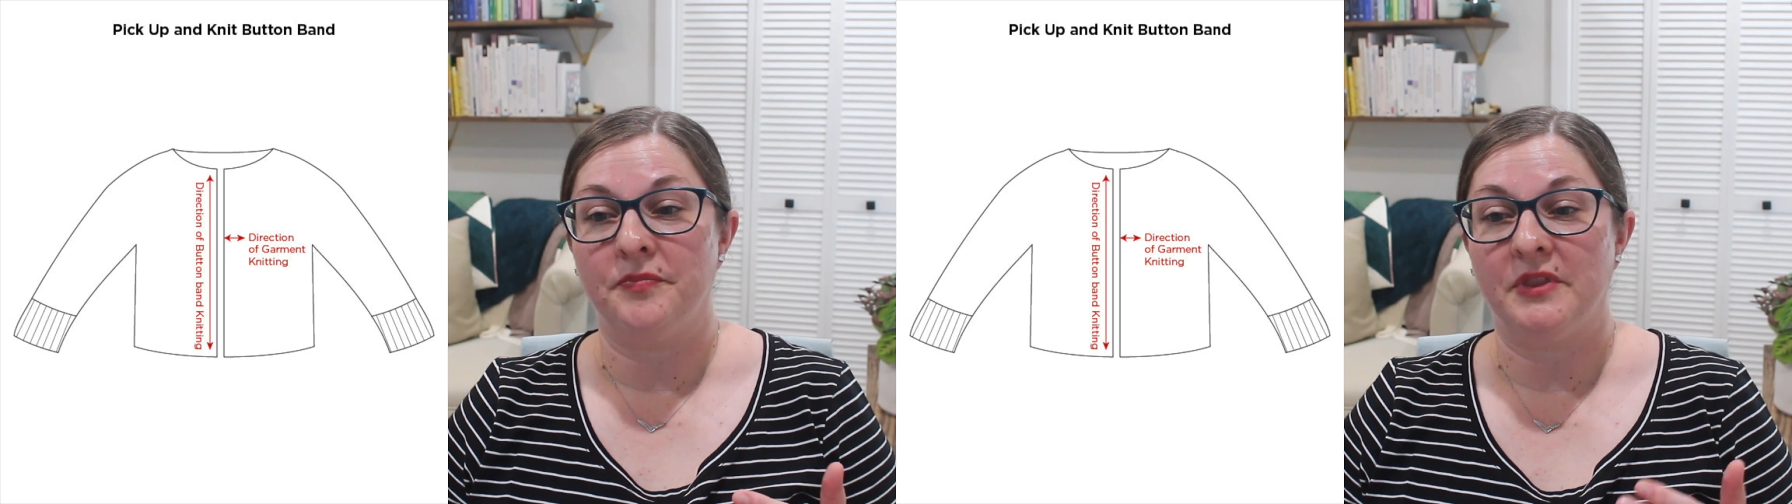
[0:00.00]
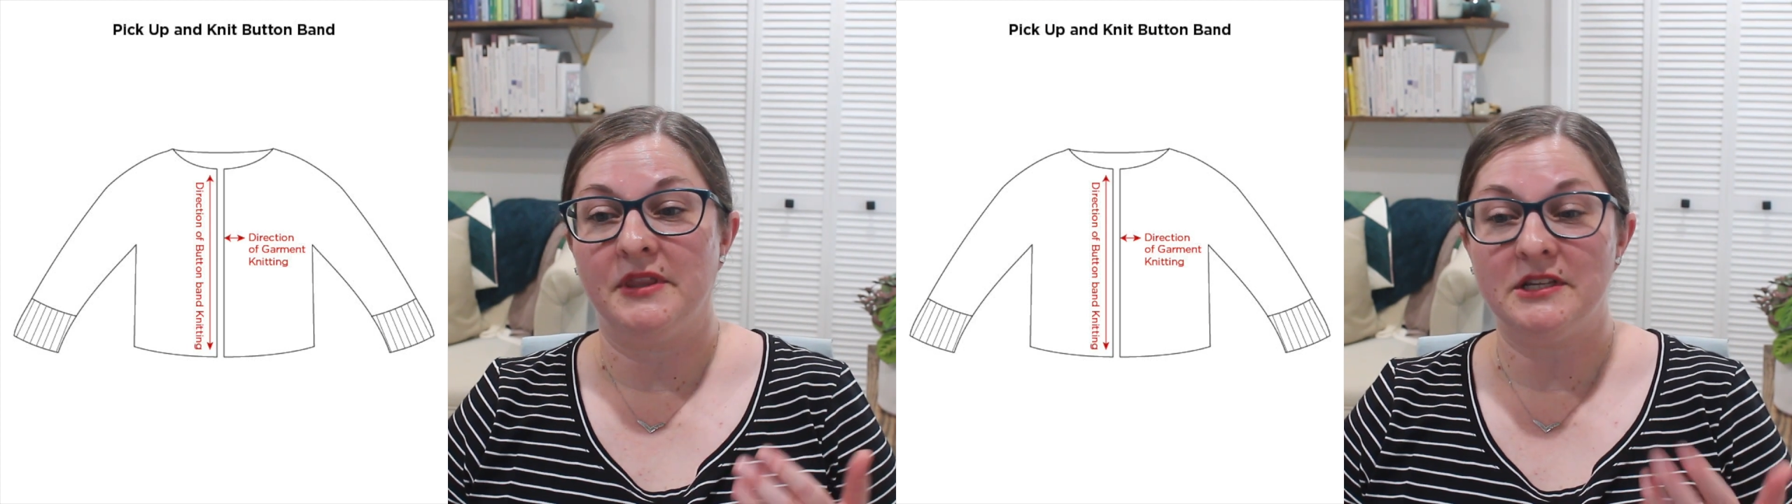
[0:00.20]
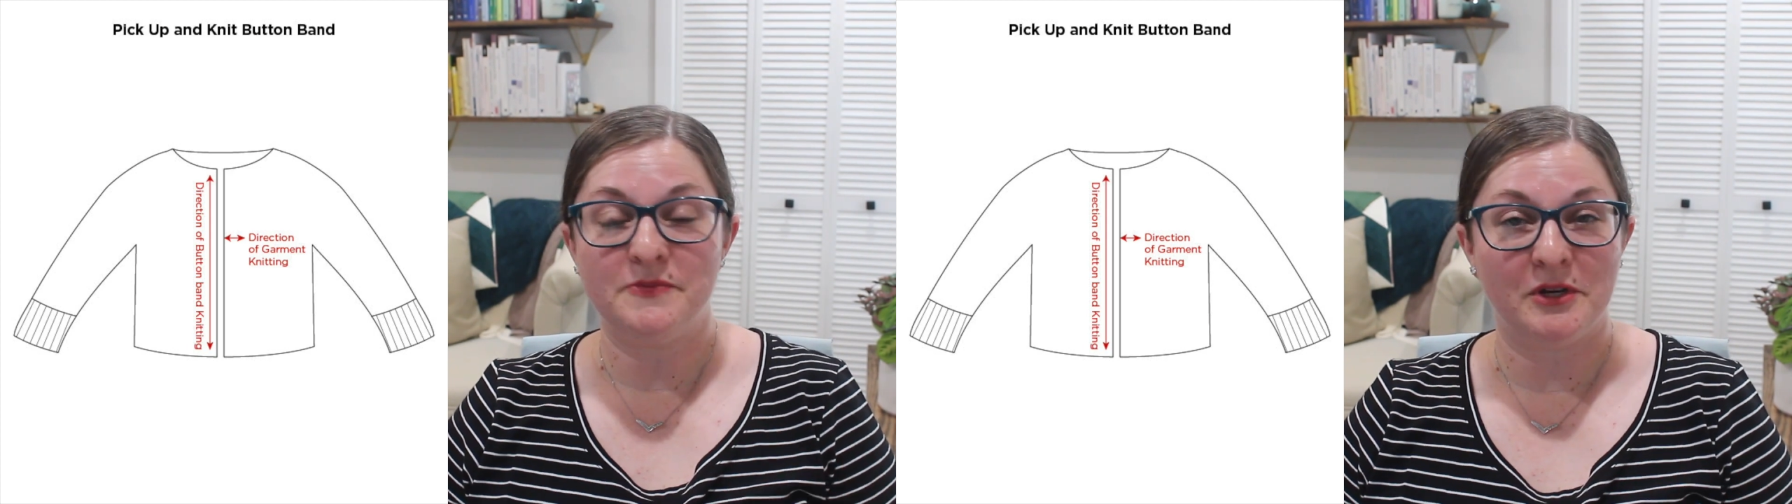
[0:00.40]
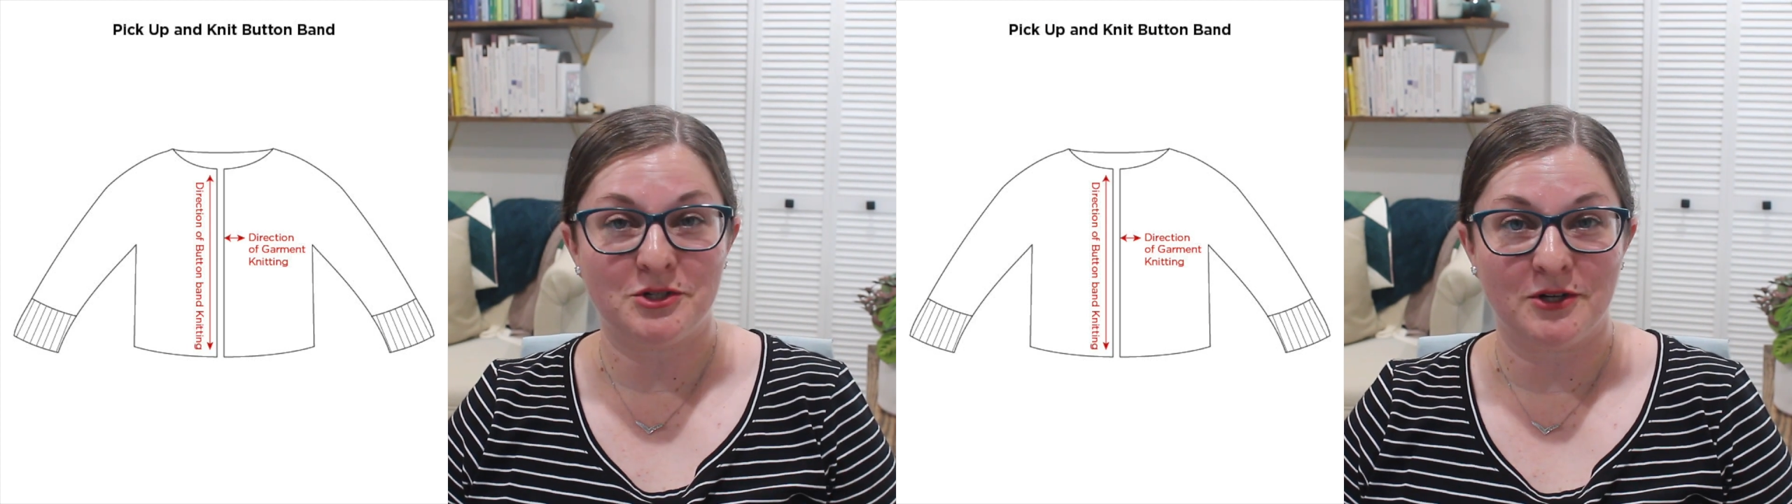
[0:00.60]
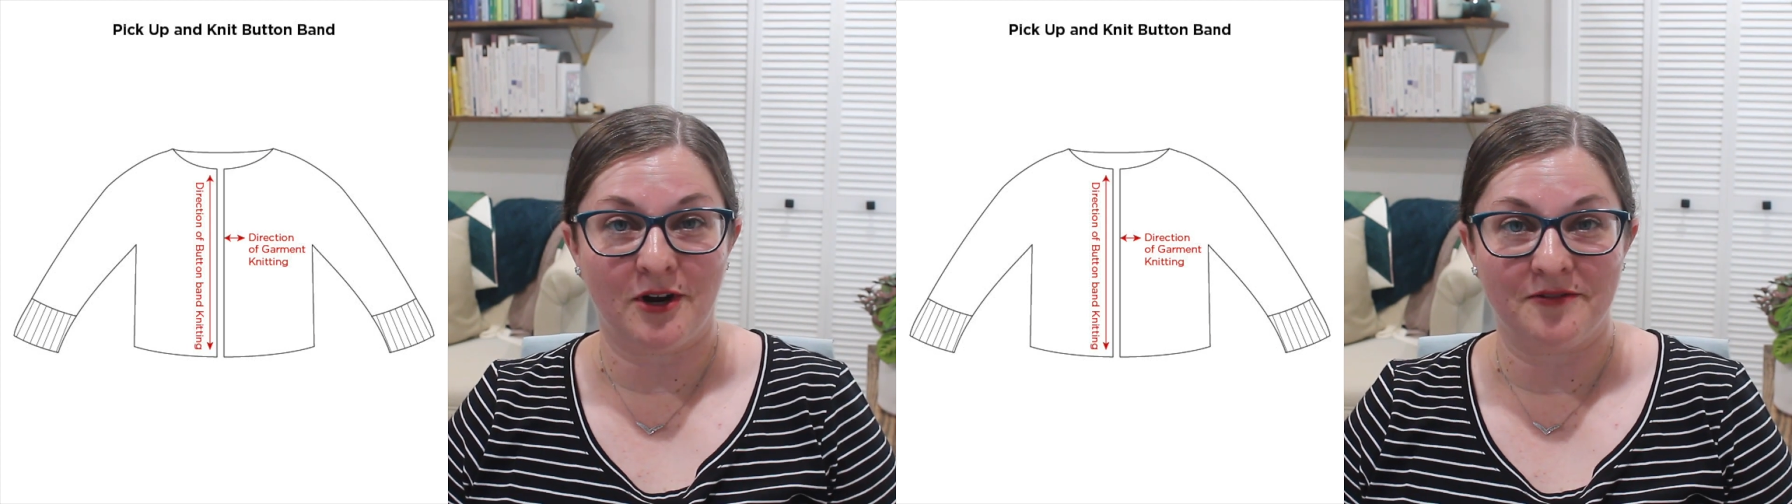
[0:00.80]
This
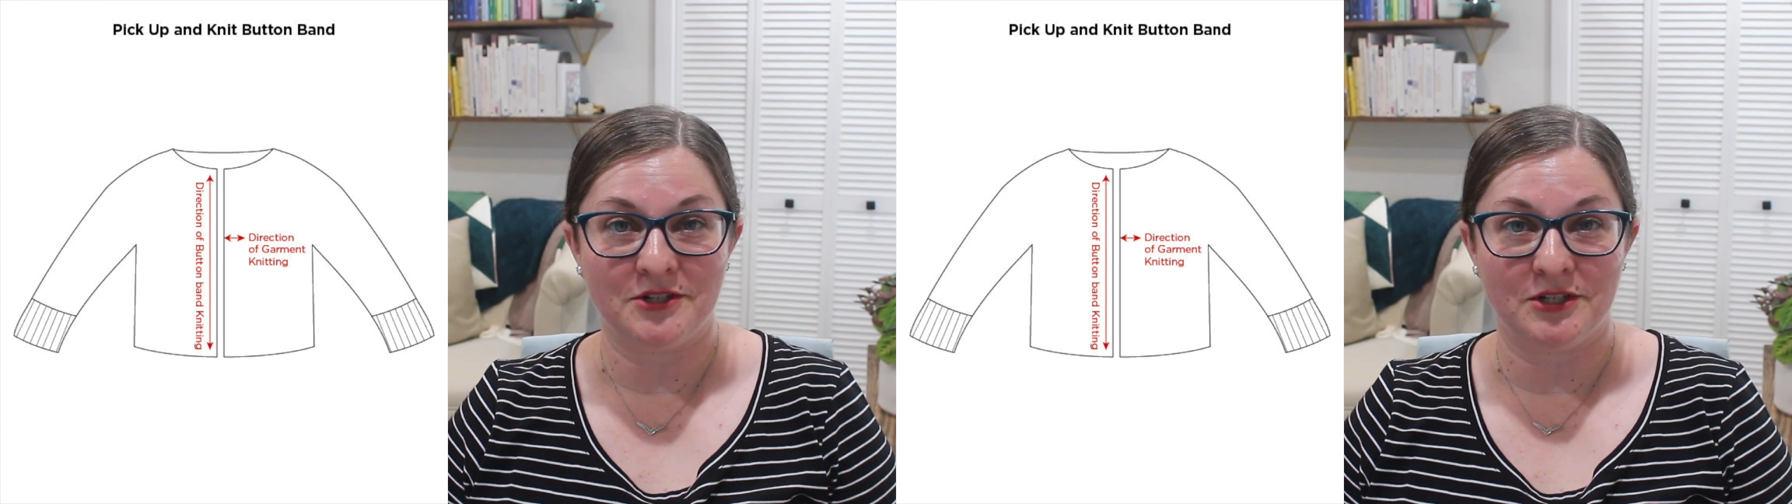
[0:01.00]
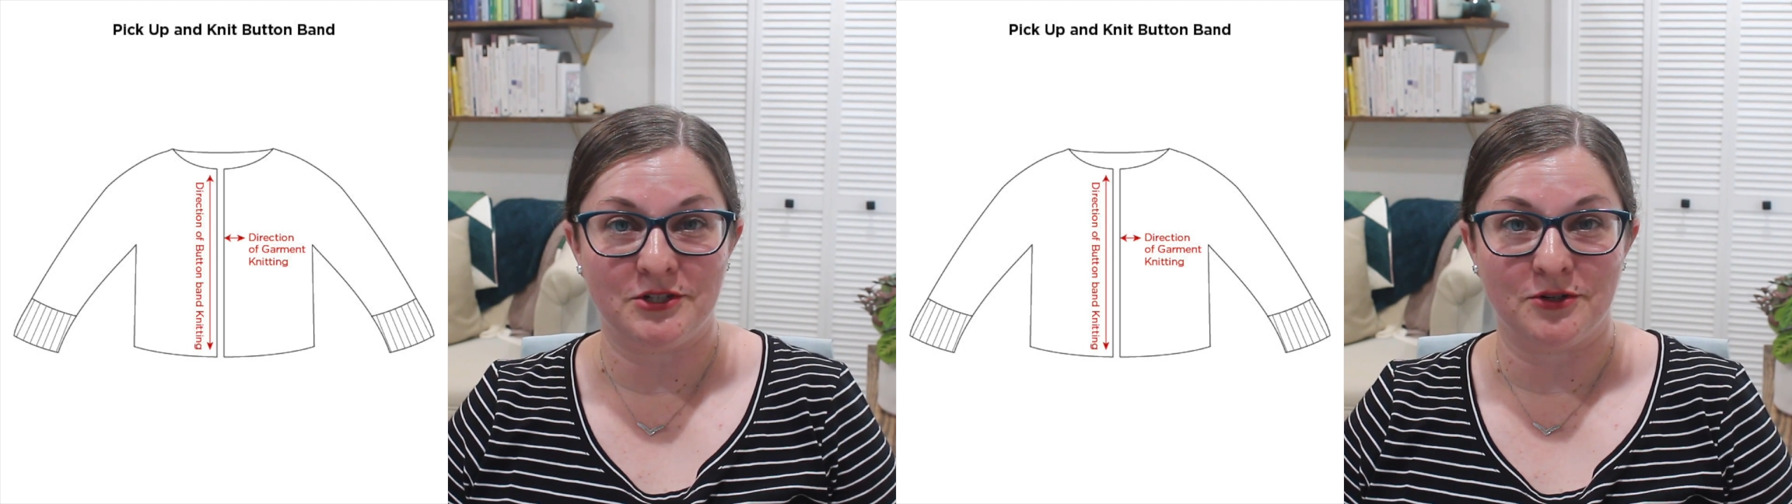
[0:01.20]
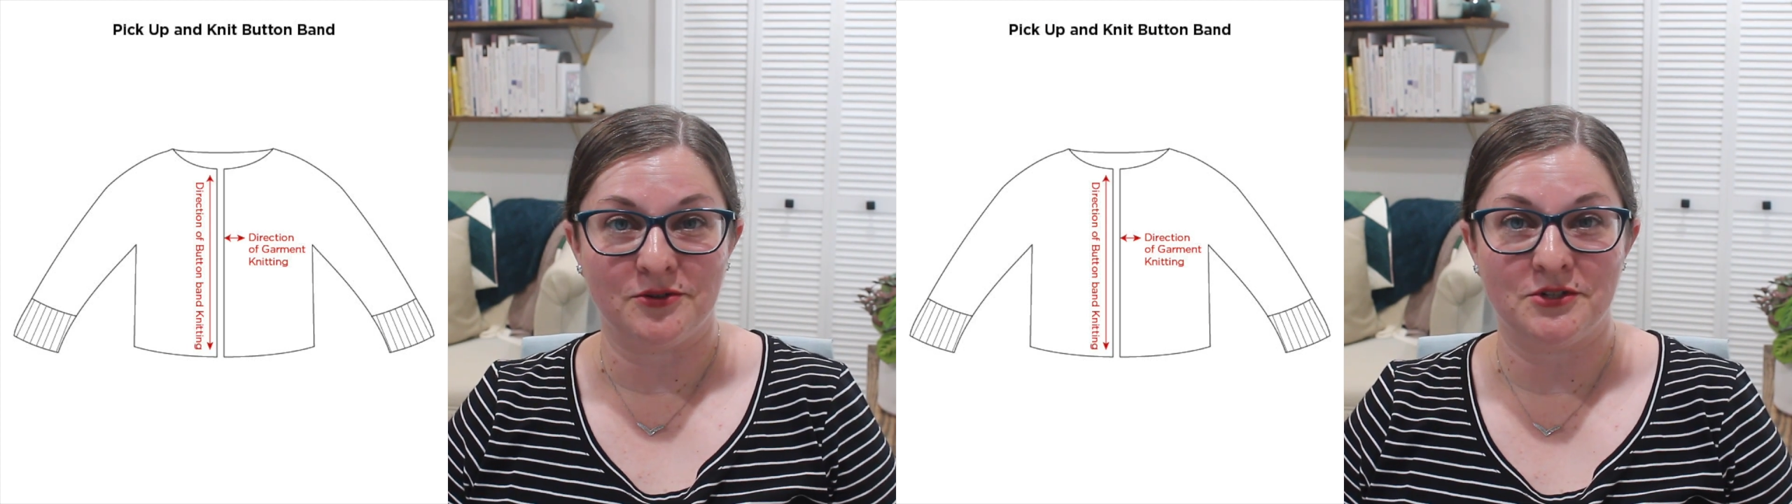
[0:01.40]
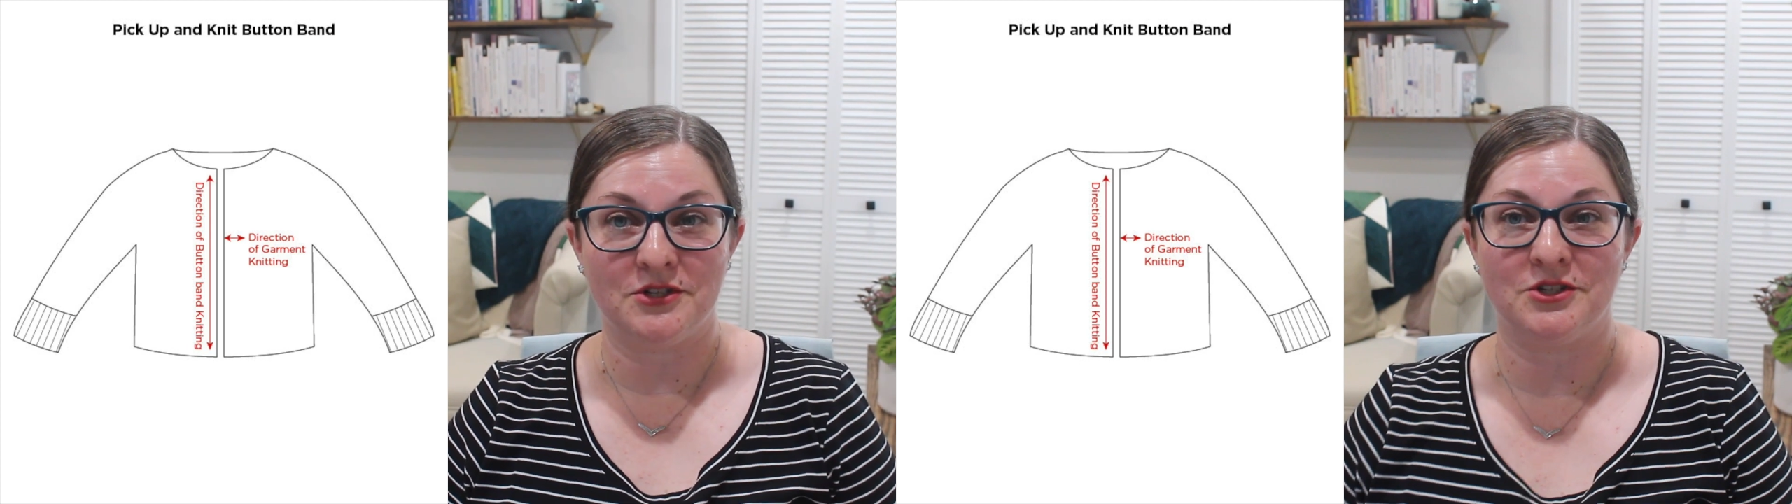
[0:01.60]
picture obviously shows